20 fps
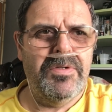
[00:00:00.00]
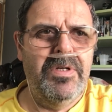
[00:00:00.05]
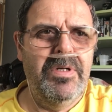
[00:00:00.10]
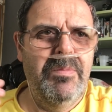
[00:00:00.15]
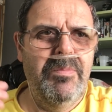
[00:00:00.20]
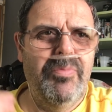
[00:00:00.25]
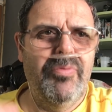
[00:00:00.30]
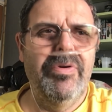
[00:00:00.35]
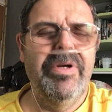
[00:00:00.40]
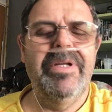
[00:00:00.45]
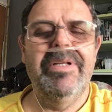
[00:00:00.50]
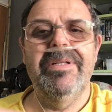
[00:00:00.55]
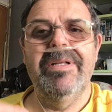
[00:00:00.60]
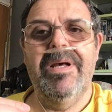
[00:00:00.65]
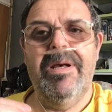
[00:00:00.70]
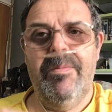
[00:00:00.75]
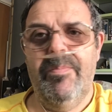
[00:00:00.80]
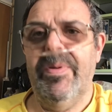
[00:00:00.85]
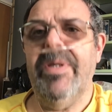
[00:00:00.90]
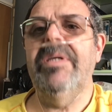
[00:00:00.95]
bring
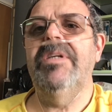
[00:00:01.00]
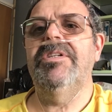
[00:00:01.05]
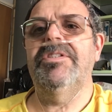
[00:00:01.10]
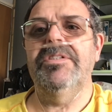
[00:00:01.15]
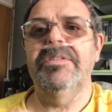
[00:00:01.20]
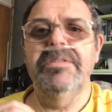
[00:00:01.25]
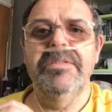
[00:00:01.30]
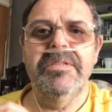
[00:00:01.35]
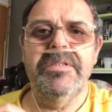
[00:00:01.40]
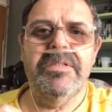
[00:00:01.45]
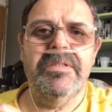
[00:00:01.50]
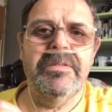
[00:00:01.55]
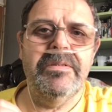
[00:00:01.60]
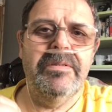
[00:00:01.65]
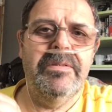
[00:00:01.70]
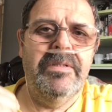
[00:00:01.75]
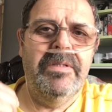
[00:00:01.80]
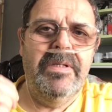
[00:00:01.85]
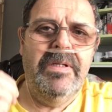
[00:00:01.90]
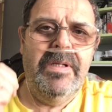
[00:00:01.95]
that patience
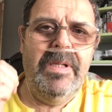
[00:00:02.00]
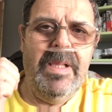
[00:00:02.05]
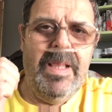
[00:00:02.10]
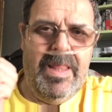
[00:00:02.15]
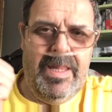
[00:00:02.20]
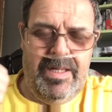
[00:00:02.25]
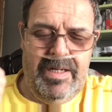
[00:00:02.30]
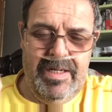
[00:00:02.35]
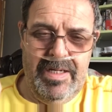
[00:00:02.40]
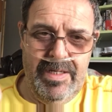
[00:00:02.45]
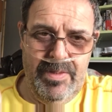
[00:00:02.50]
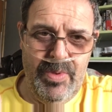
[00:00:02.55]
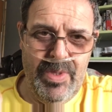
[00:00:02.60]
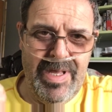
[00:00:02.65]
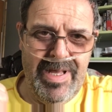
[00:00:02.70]
and